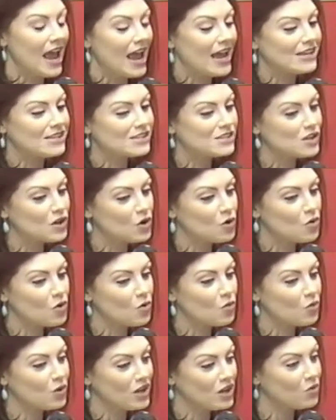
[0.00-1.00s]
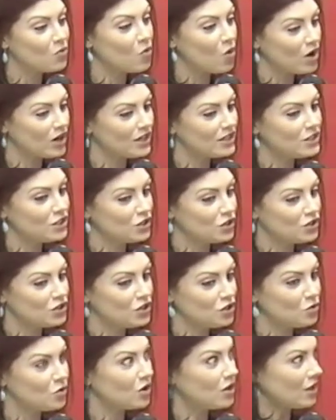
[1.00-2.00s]
And so we wanted to
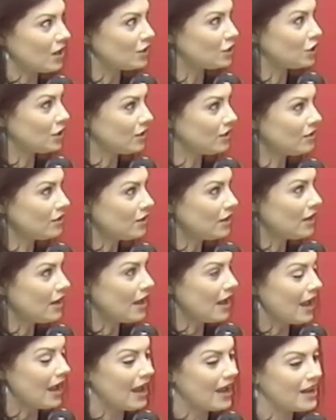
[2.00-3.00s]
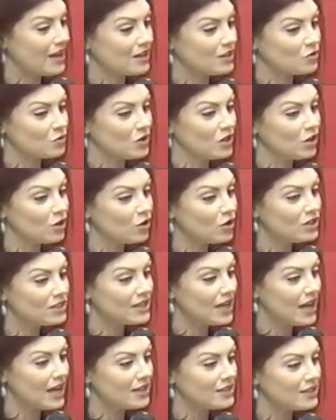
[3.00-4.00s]
do a luncheon and we looked
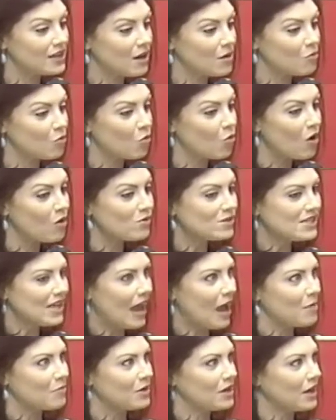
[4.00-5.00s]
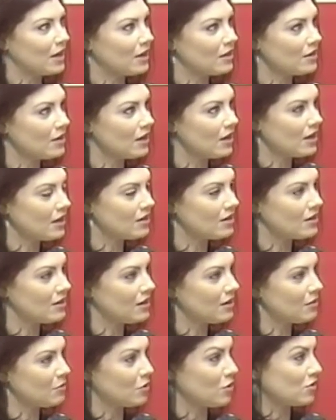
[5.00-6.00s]
at um, what was happening in,
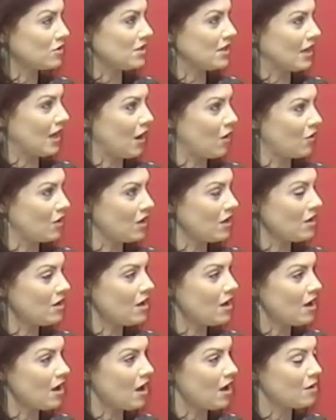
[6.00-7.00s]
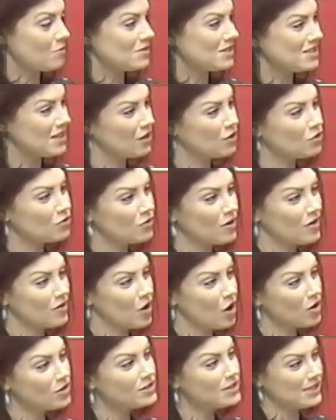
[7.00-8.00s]
in Person County um, centered around
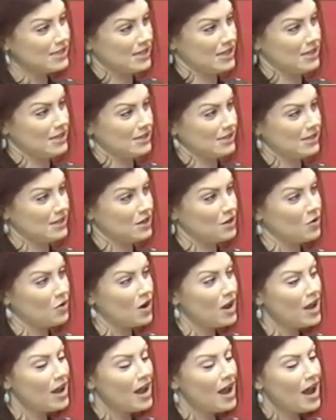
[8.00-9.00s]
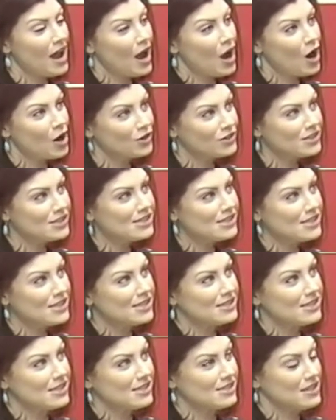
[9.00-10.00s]
heart disease. You know, mm-hmm. heart
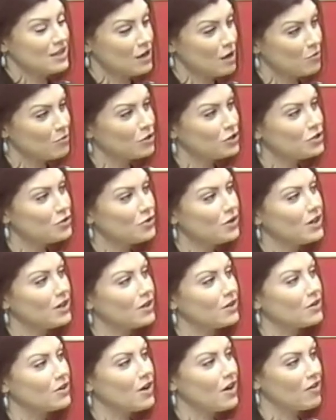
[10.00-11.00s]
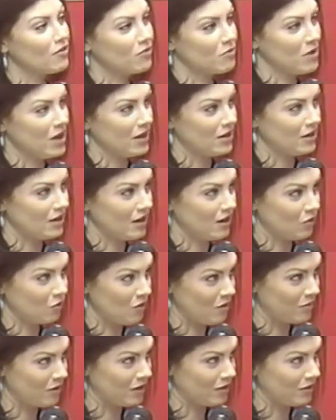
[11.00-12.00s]
disease is the number two killer of men and
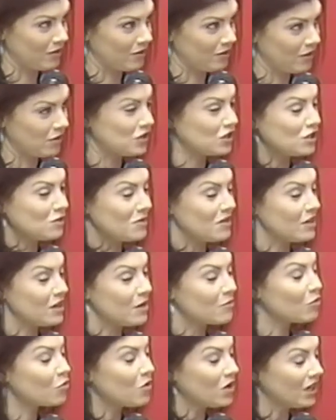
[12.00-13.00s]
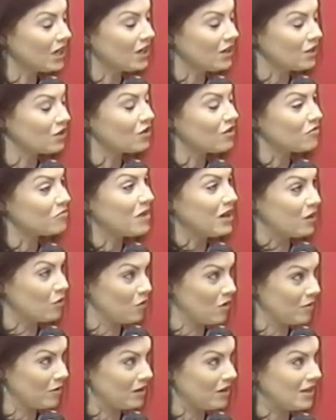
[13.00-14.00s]
women. Excuse yeah. me, the number one killer of men and
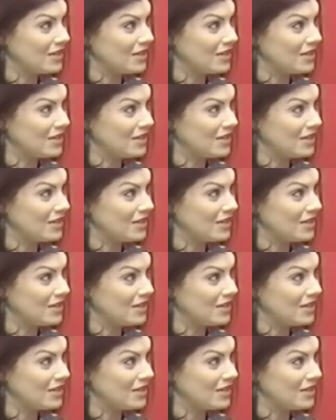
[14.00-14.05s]
women.